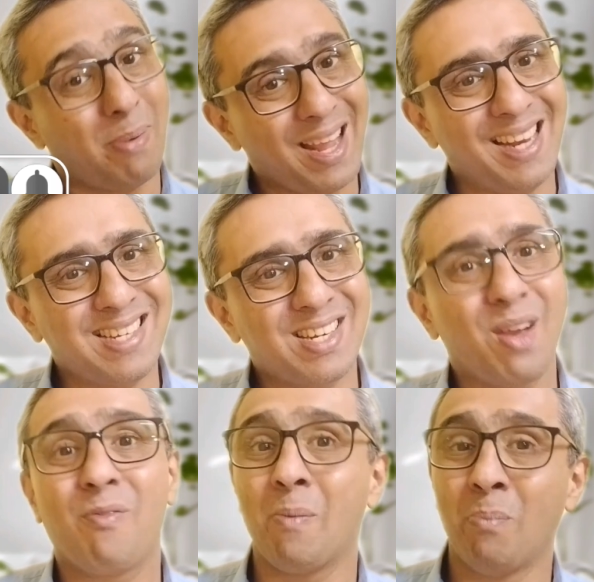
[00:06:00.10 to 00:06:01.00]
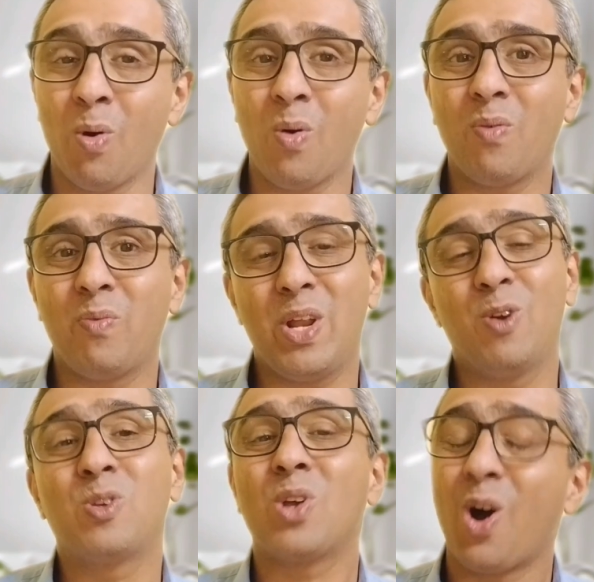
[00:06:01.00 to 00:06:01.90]
playlist for more
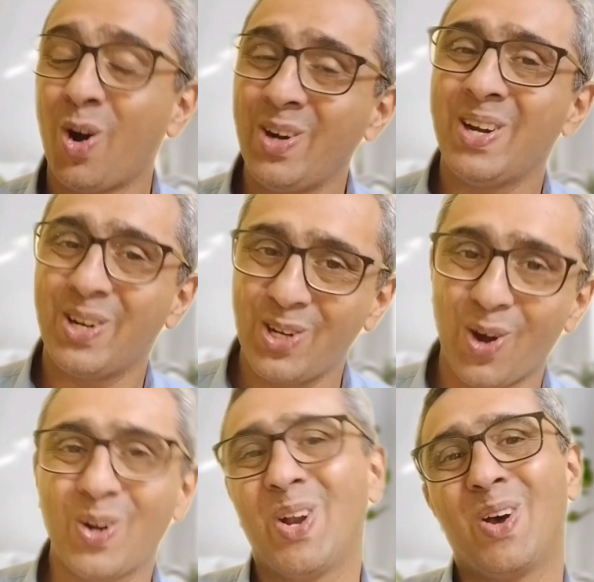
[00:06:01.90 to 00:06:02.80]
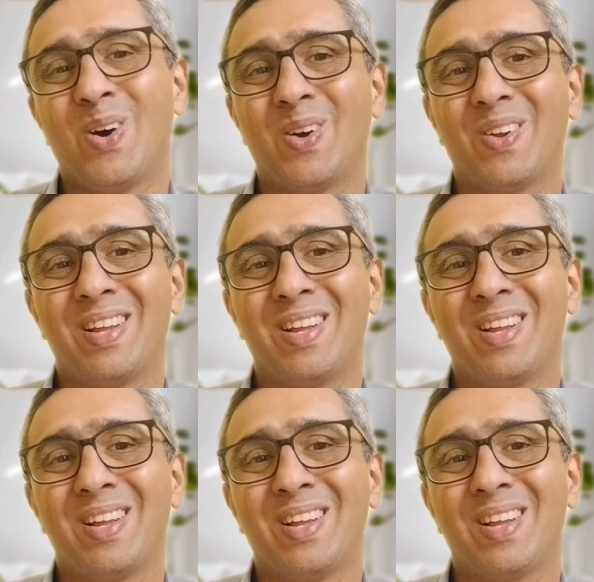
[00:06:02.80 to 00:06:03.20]
videos on tort law.